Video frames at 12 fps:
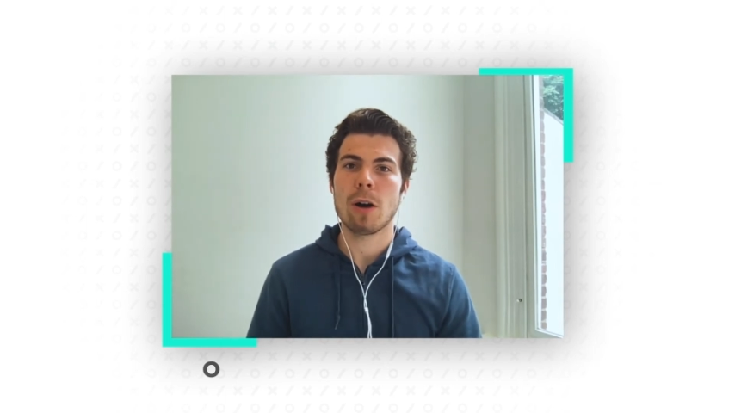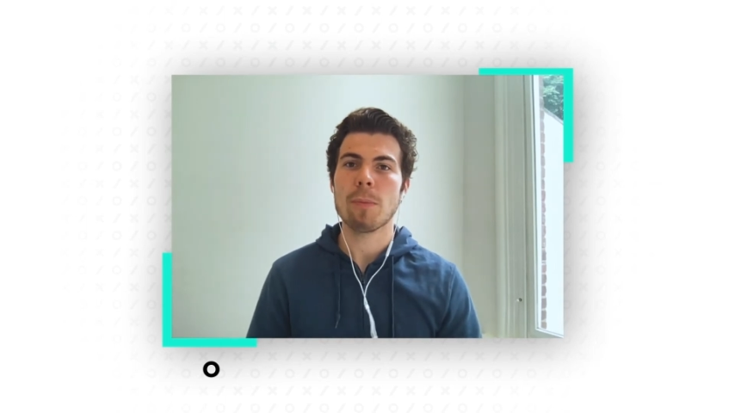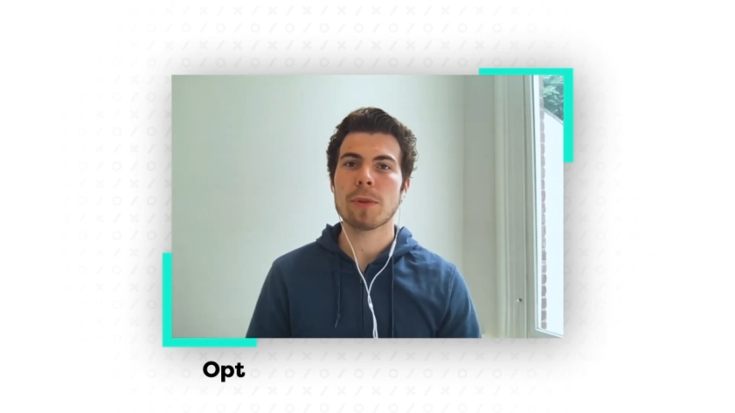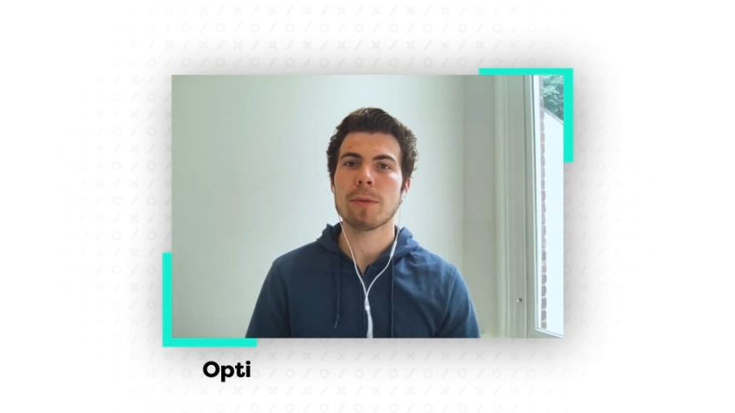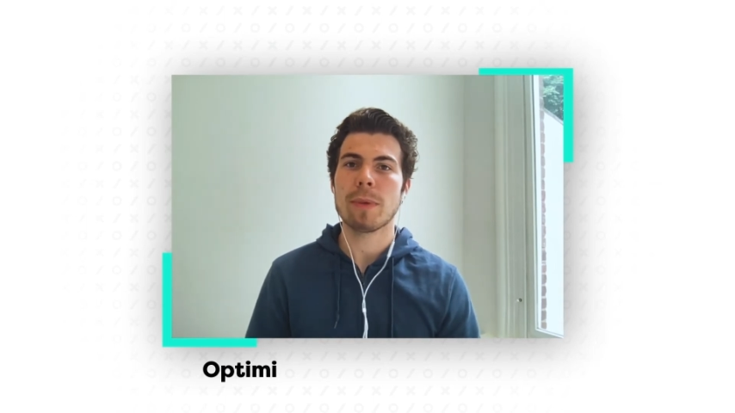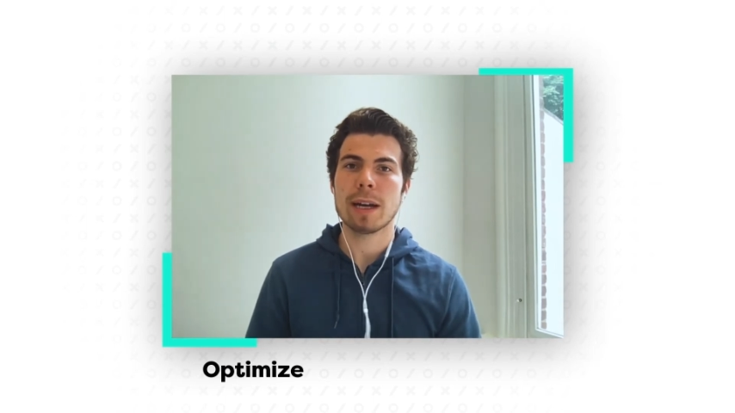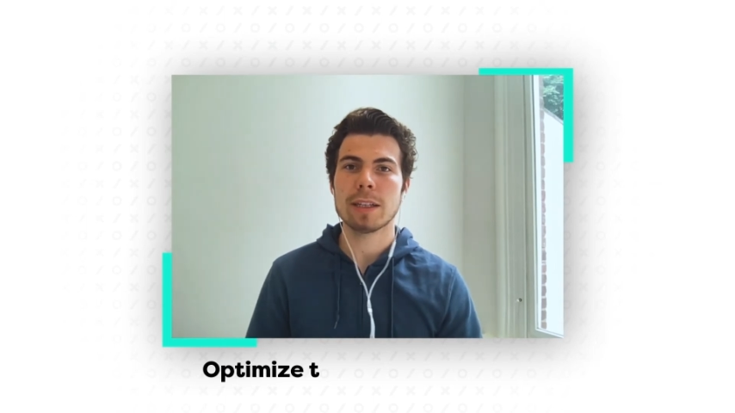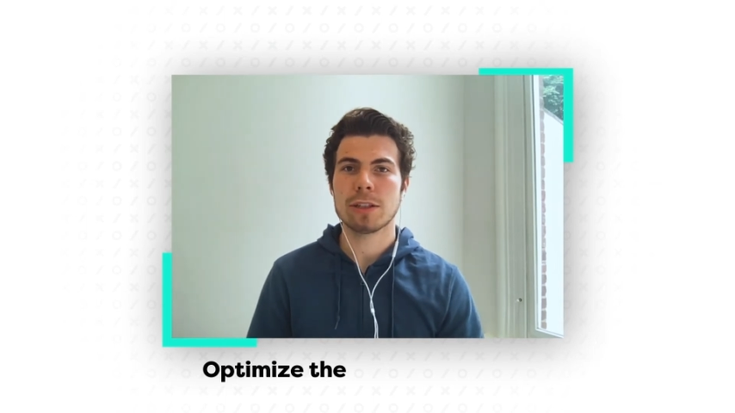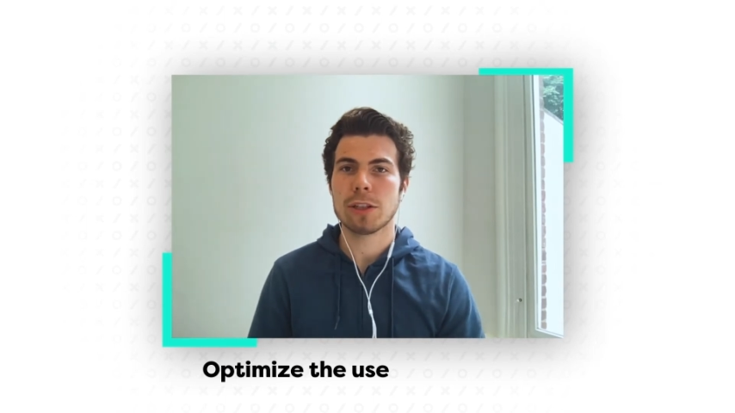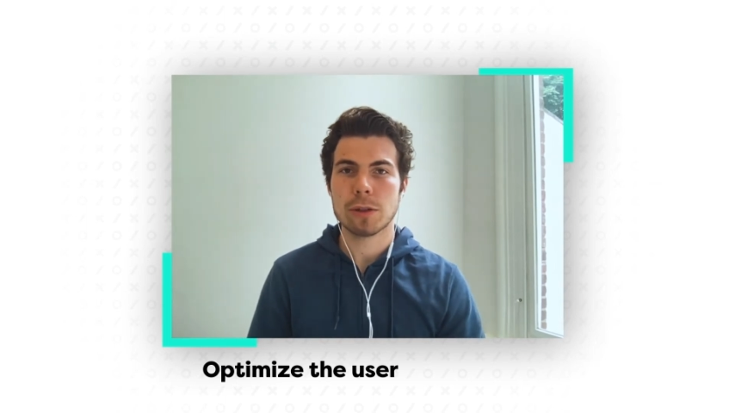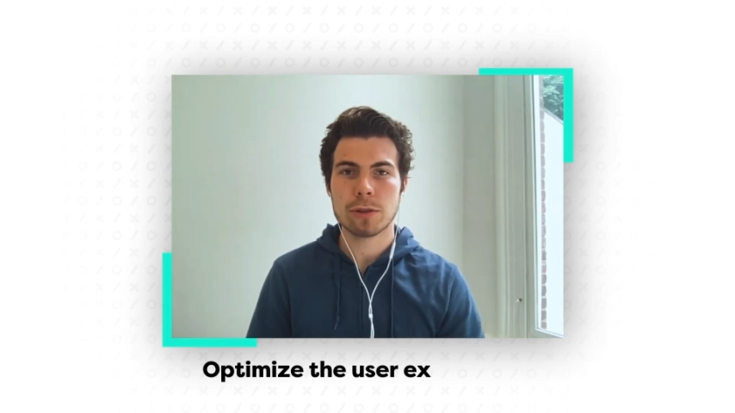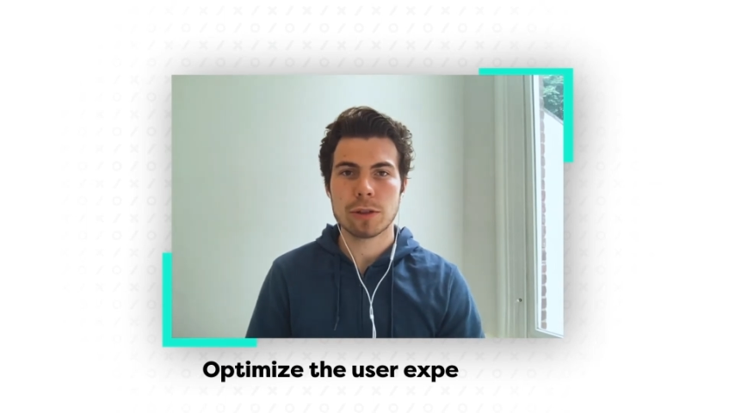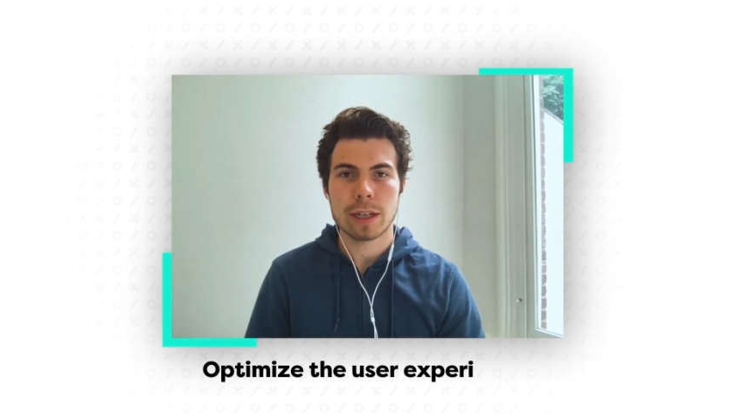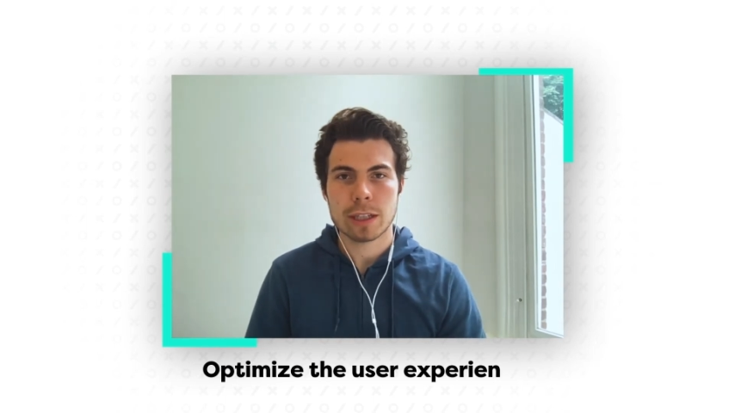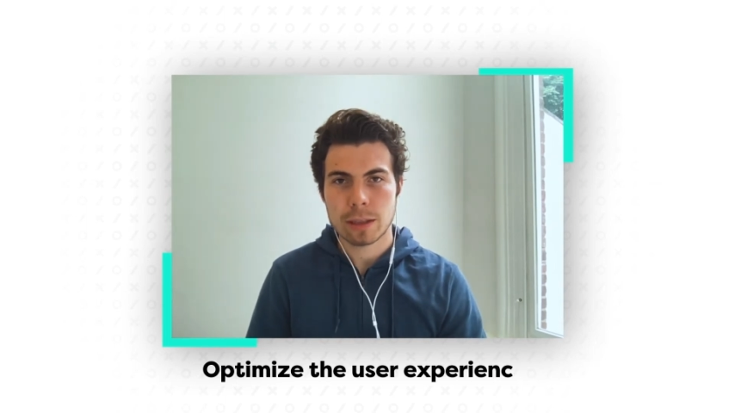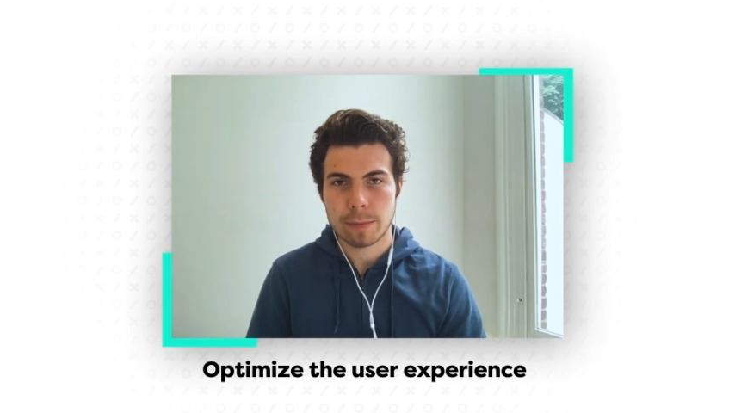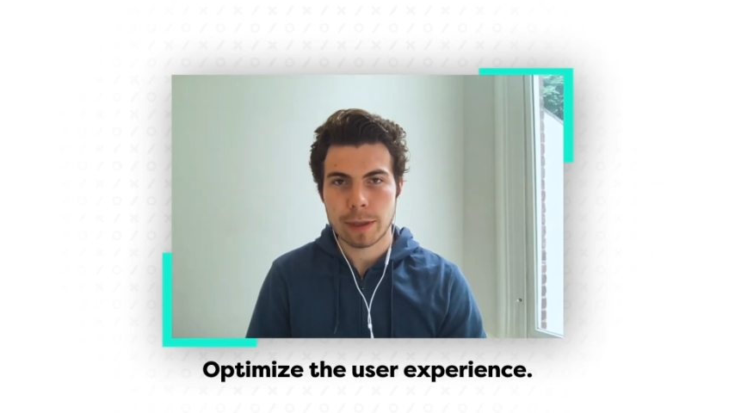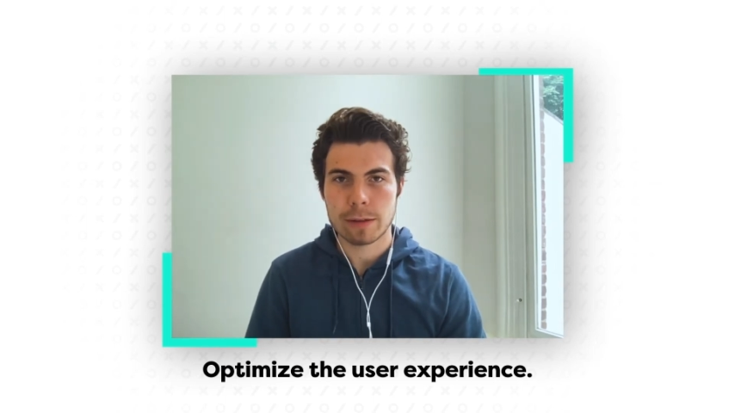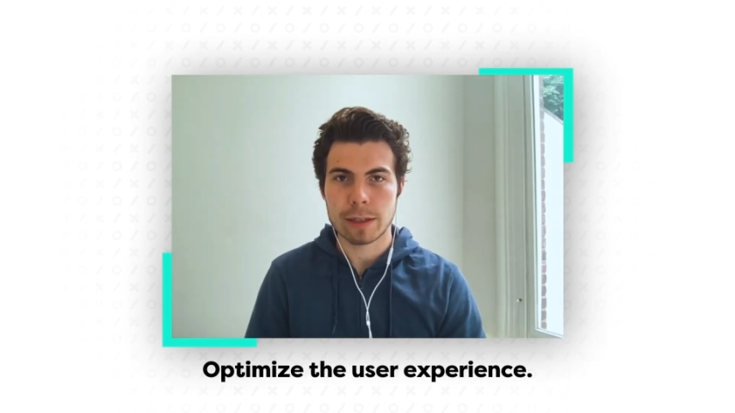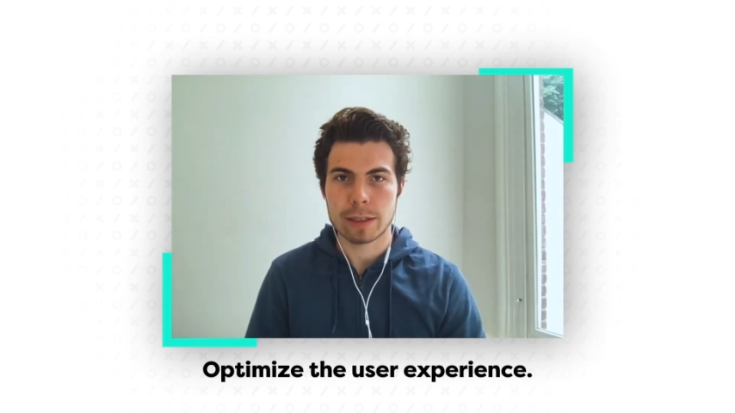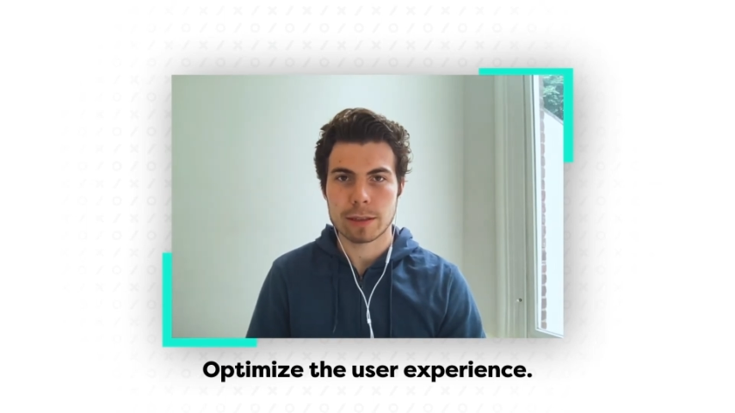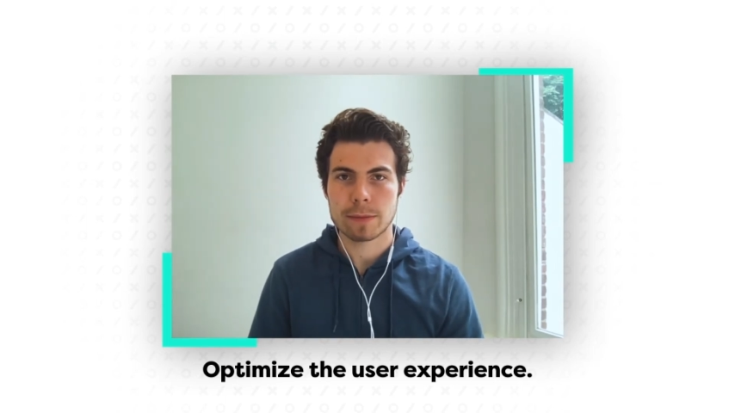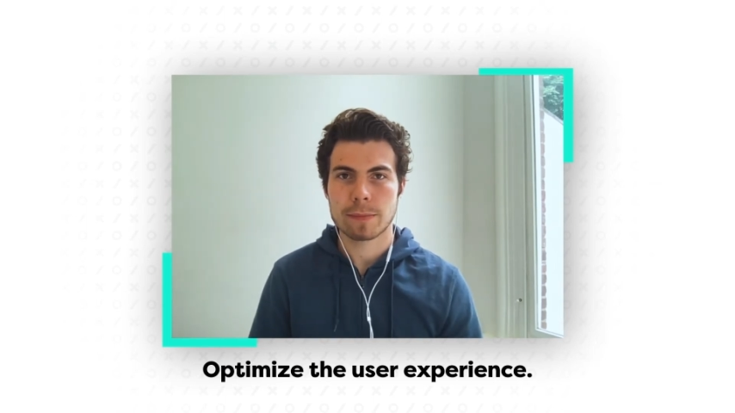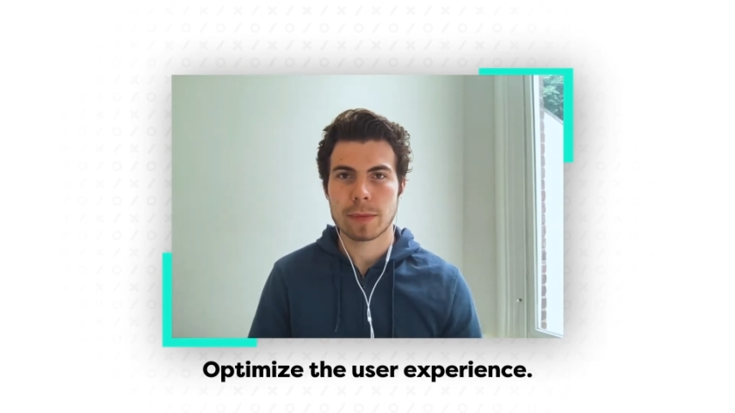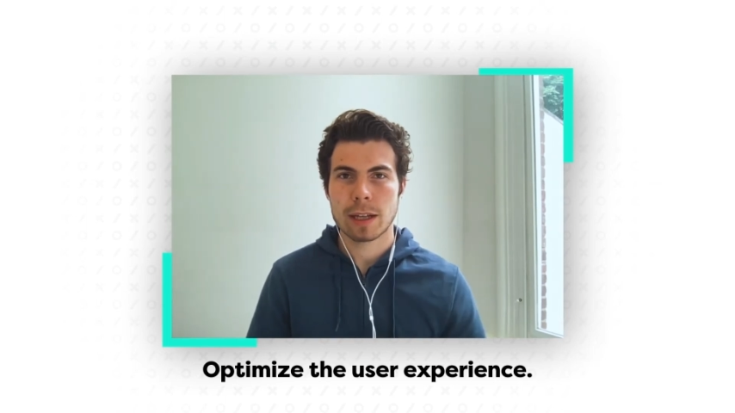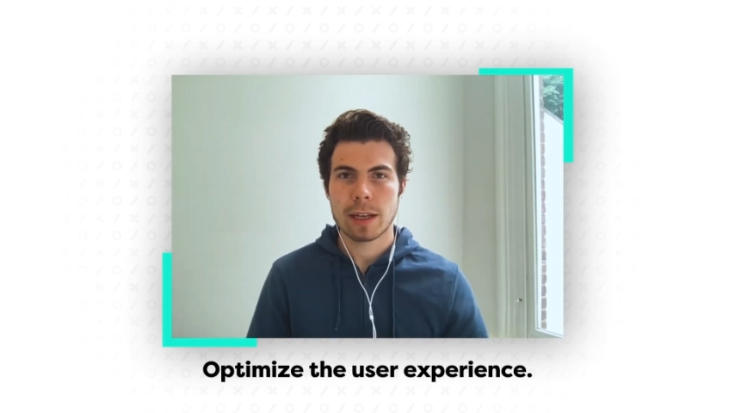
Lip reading: optimize the user experience.